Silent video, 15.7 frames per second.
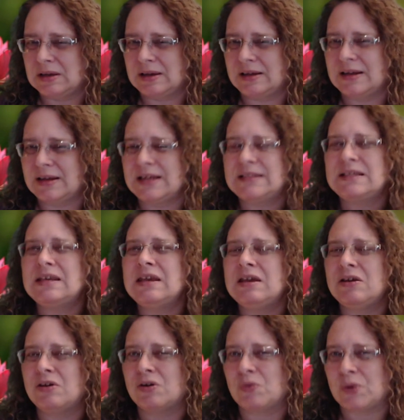I'd like to
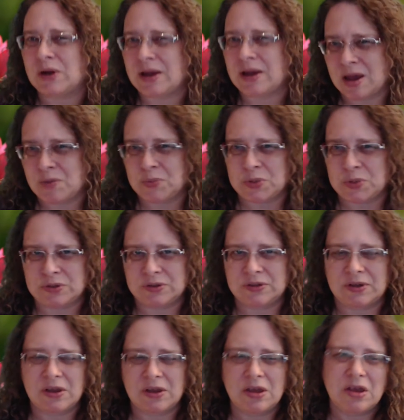hear what
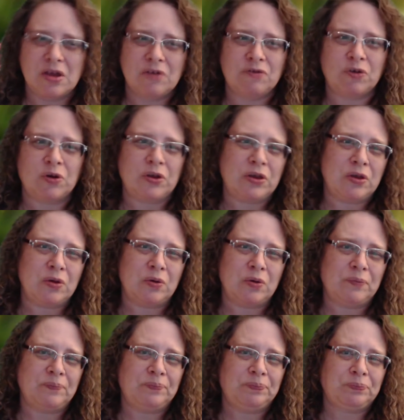happens for you.